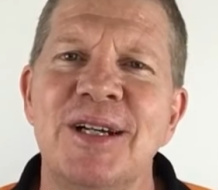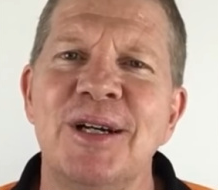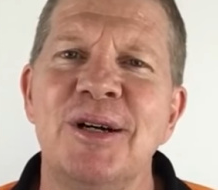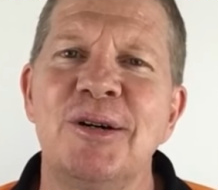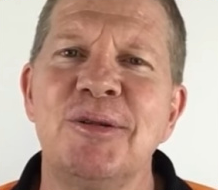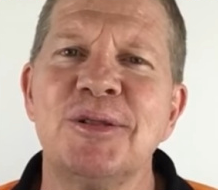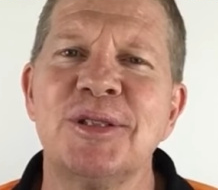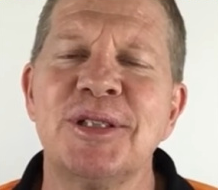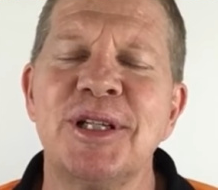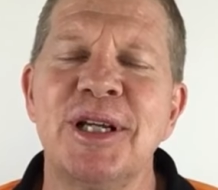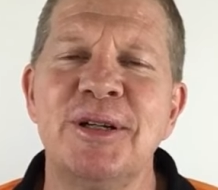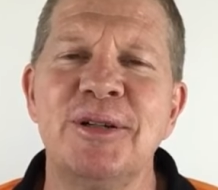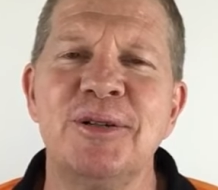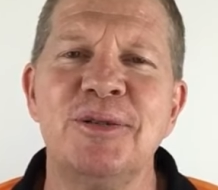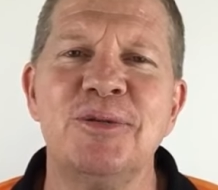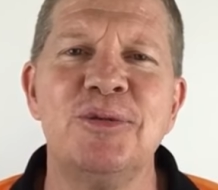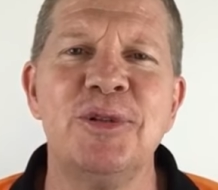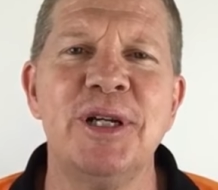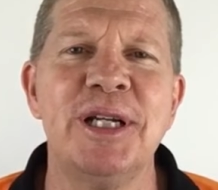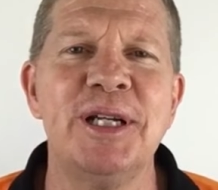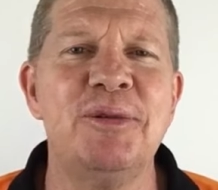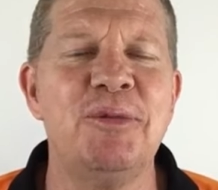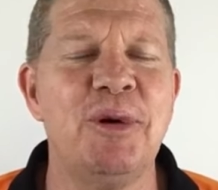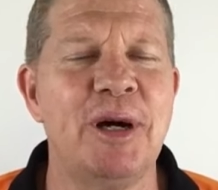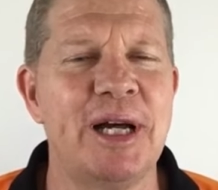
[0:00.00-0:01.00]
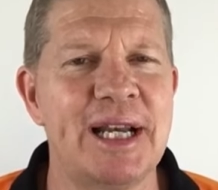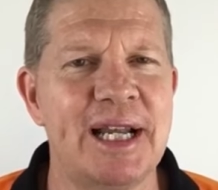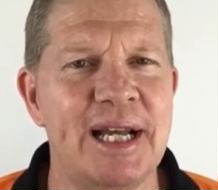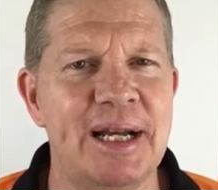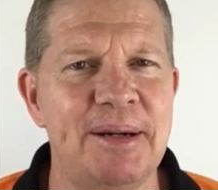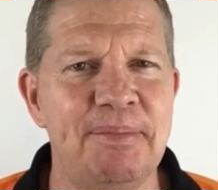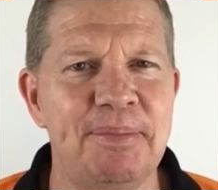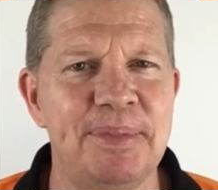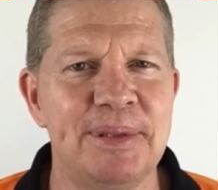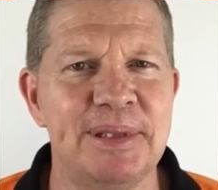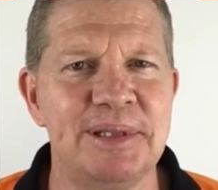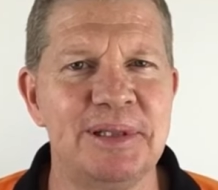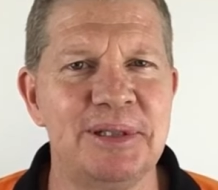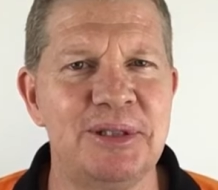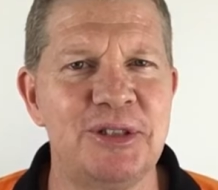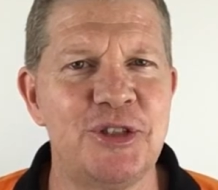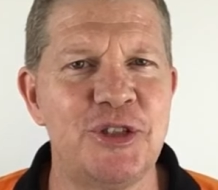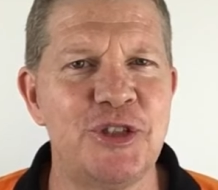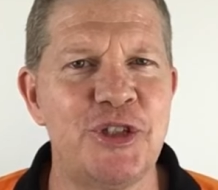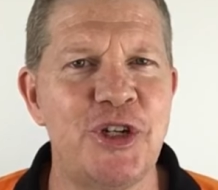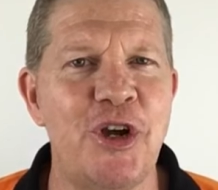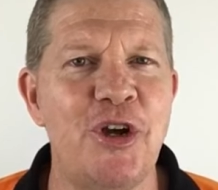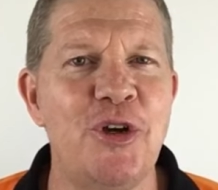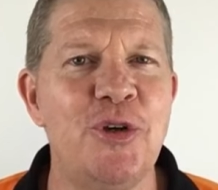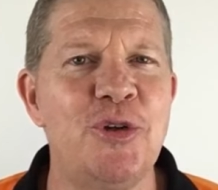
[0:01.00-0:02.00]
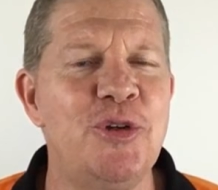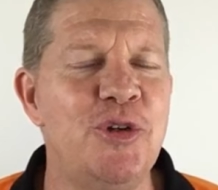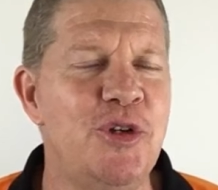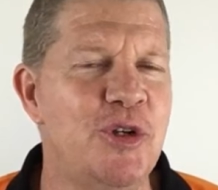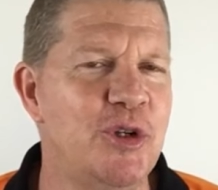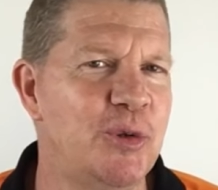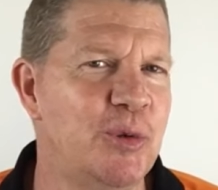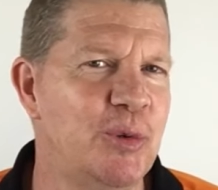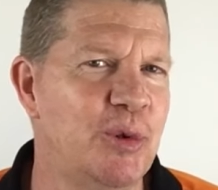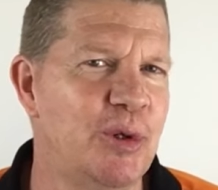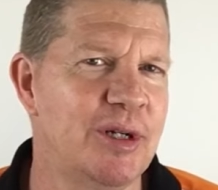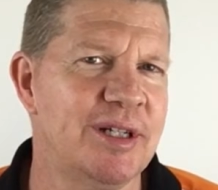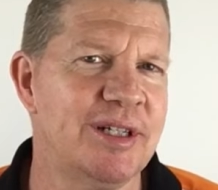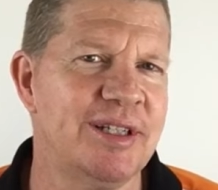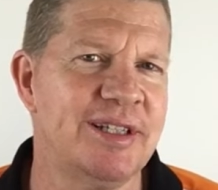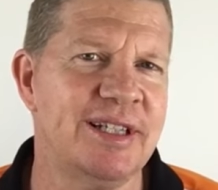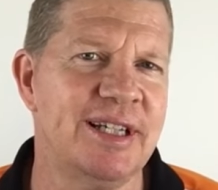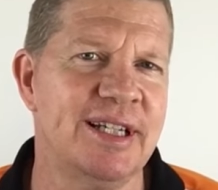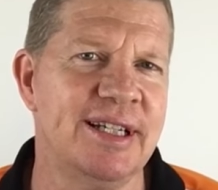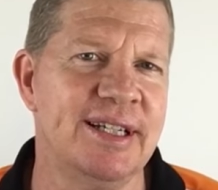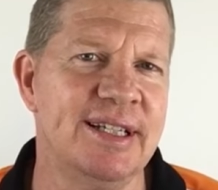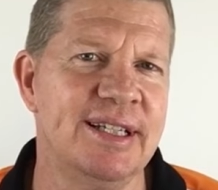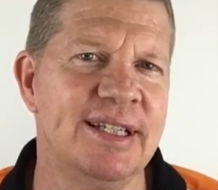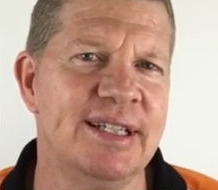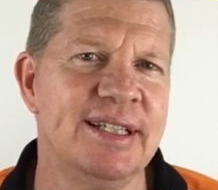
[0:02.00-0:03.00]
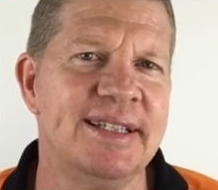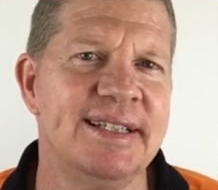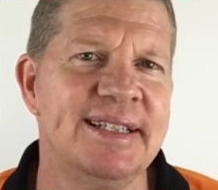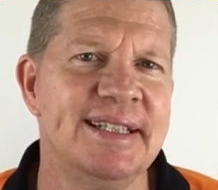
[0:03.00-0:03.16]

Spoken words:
I was going to rig one up and show you what it did.